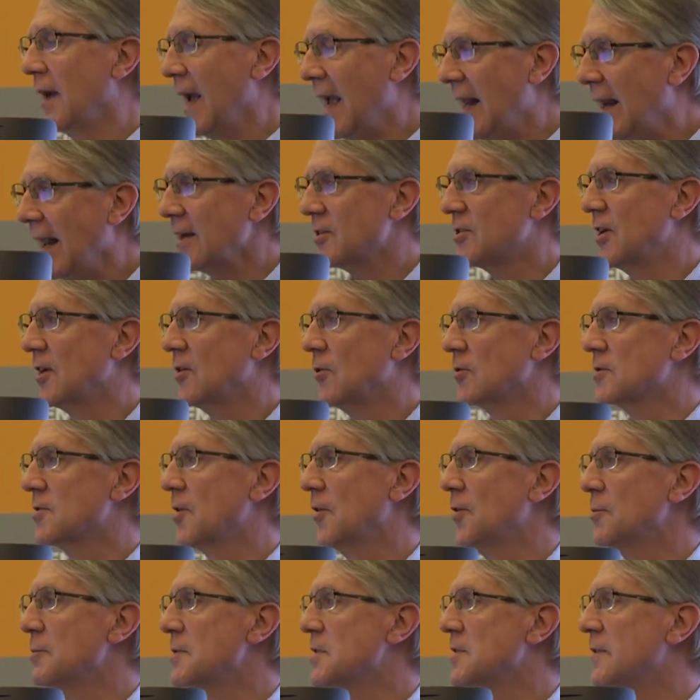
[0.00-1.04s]
electric
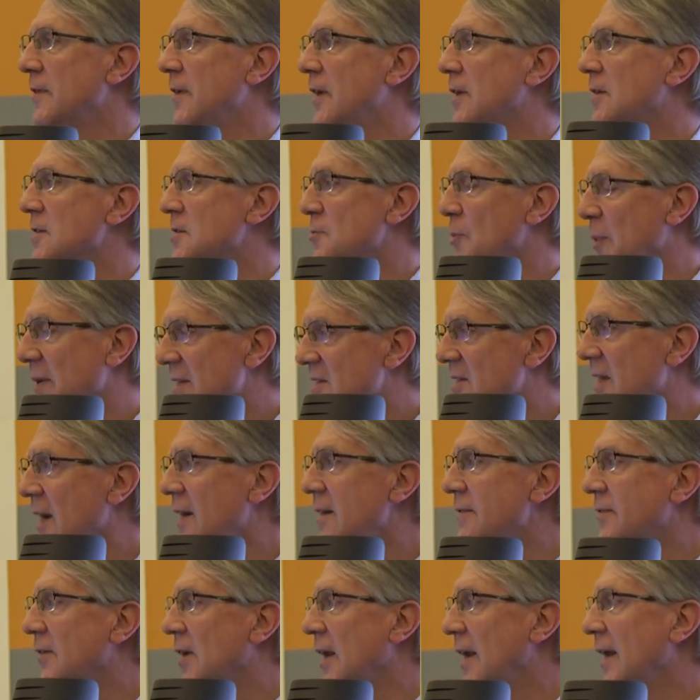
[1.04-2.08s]
autonomous vehicles will be
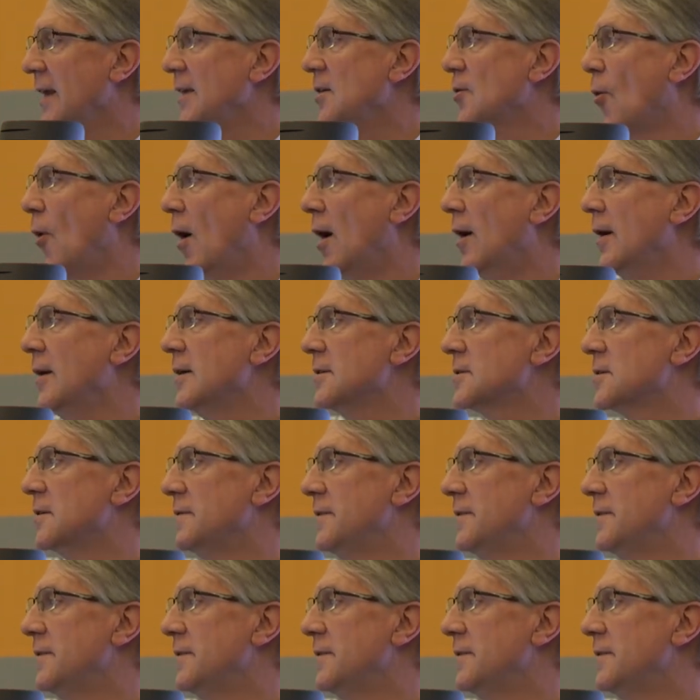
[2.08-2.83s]
safe, clean, quiet,